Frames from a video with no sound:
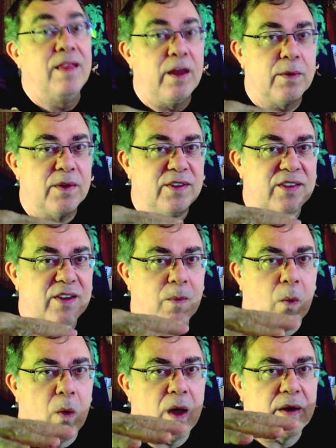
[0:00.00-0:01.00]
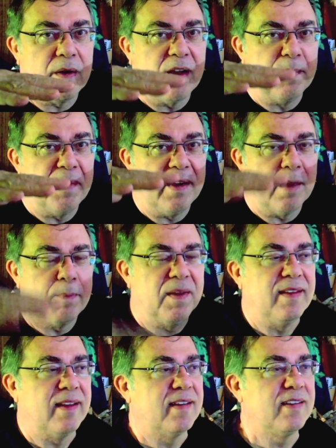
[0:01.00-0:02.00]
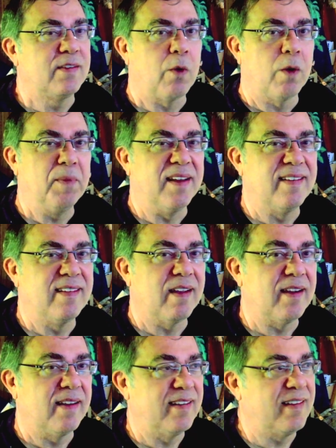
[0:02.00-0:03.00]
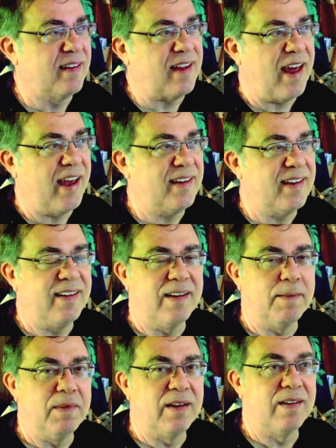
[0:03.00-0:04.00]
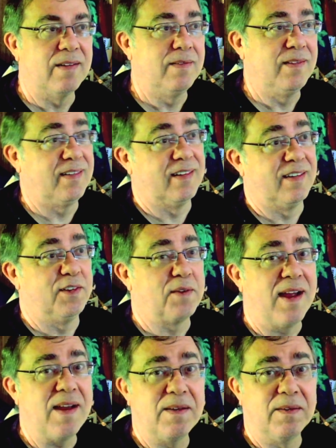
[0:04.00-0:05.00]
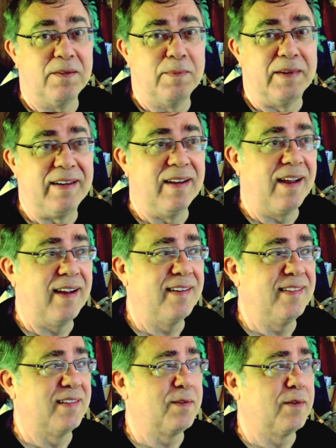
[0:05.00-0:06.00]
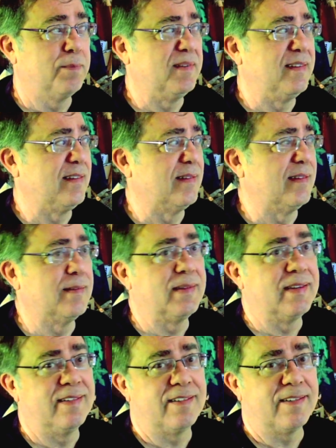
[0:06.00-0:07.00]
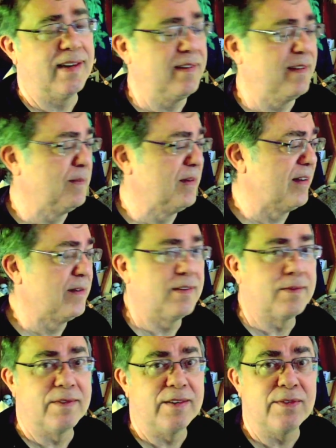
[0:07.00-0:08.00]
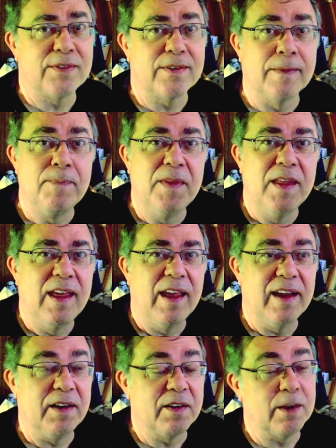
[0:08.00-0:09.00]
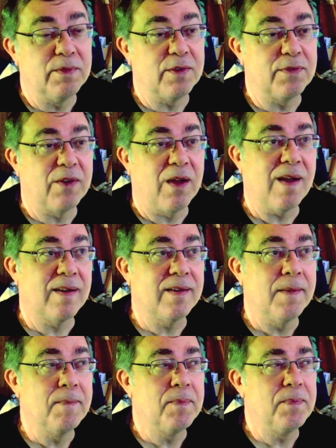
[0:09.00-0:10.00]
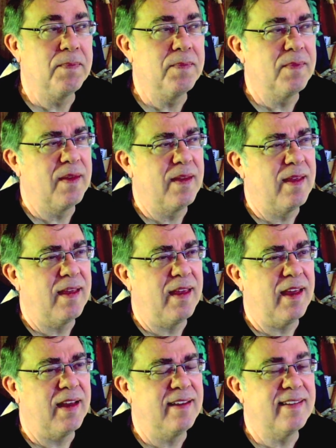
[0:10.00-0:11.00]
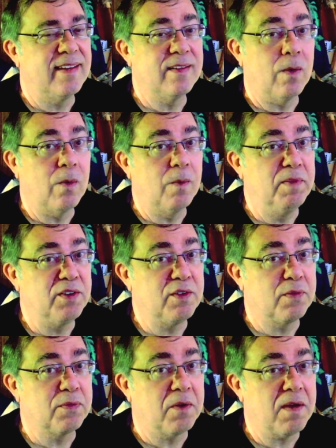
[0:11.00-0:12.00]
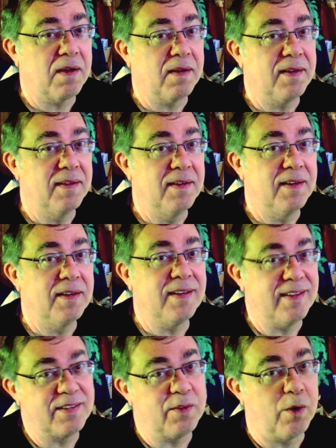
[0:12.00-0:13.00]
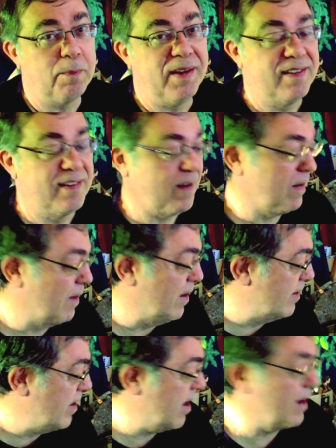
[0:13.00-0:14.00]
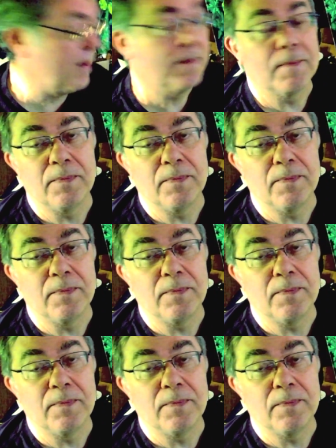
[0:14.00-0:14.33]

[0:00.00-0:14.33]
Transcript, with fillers: There was some water coming up, and the scorpion stuck in this little islet in the middle. Oh, he's going to drown. Oh my gosh, the scorpion's going, I'm going to drown in the middle of this river. And here comes the frog. And he says, oh, Mister Frog, because scorpions talk like that.